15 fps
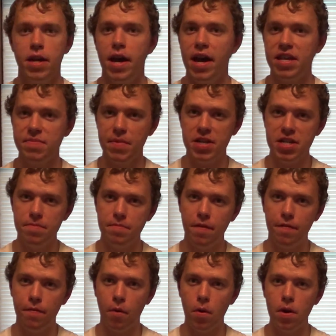As mentioned
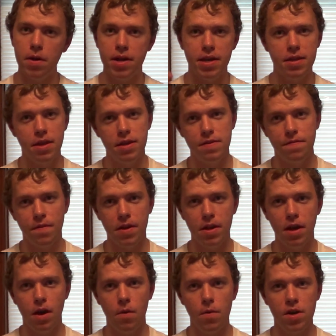before, in this
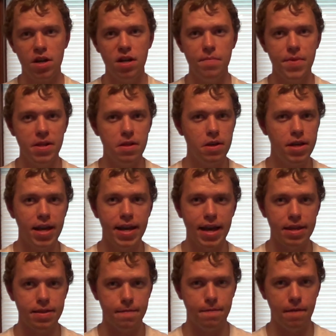video we're going to be looking
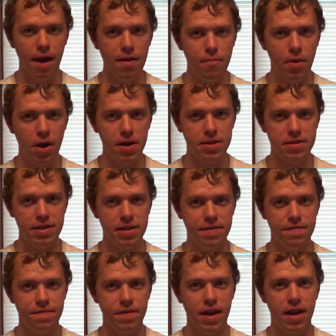at the 5 parks
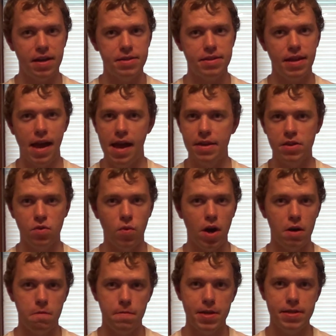Six Flags has
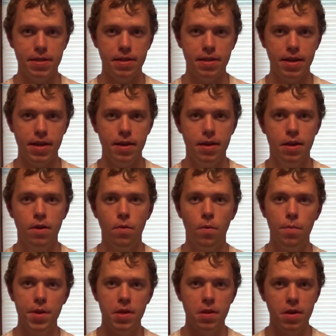acquired recently.
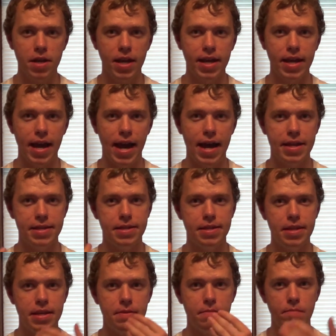We'll be looking at
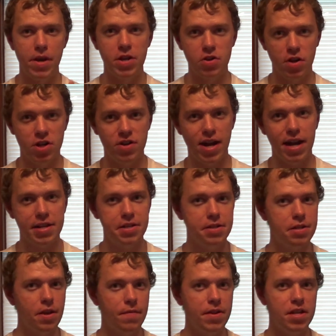the major
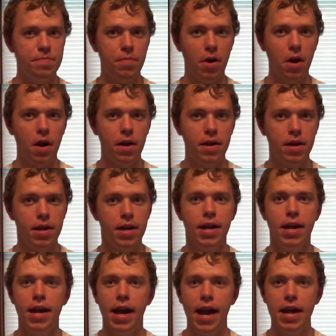attractions of each park,
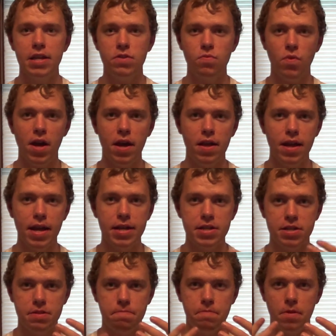as well
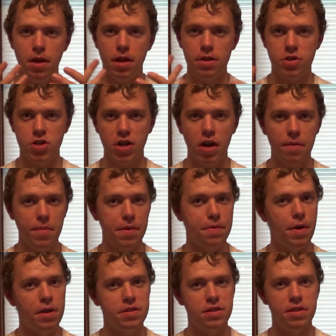as sharing my
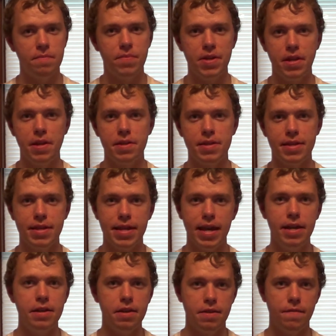thoughts and opinions at the
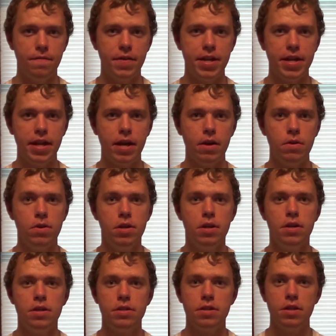end of the video
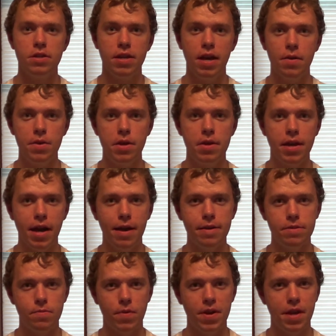to tell you
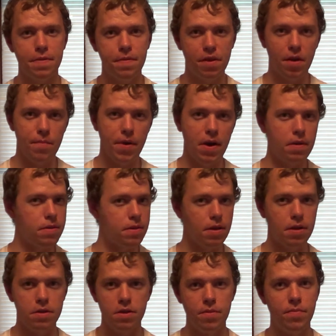guys what I think about
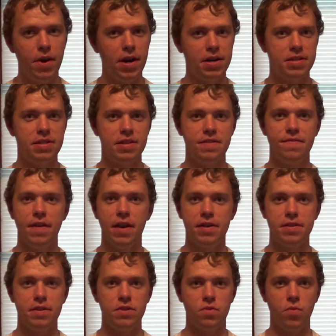the new parks Six
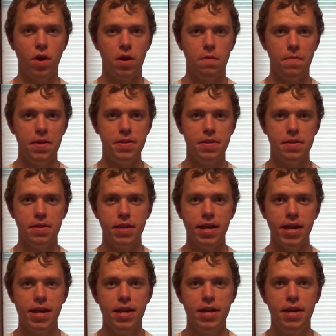Flags has acquired
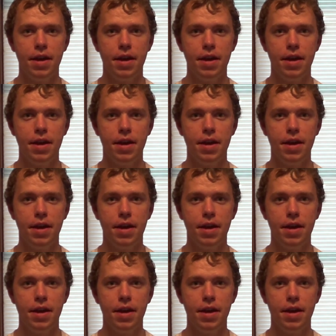recently.